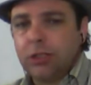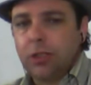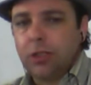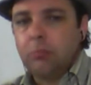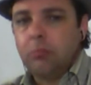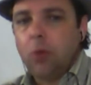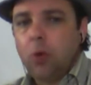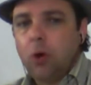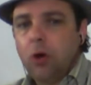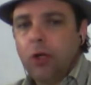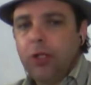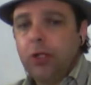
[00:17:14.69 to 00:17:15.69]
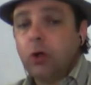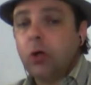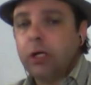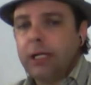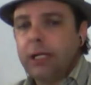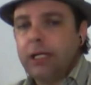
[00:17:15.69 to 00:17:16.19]
the more you're
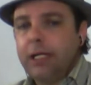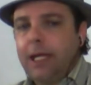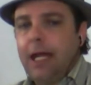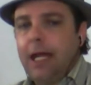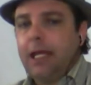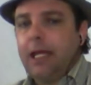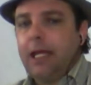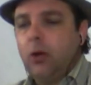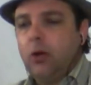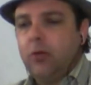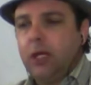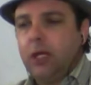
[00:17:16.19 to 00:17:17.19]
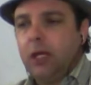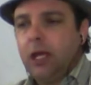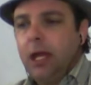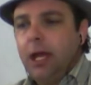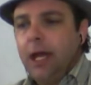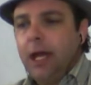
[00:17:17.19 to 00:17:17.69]
going to get out of it
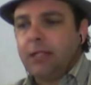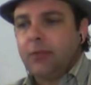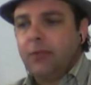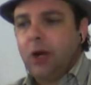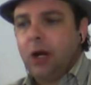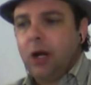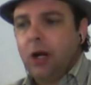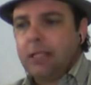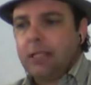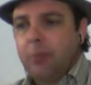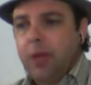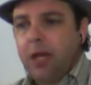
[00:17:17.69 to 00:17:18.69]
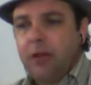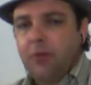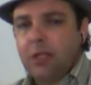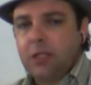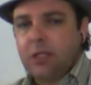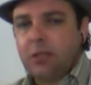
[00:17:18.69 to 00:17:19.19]
as far as benefits.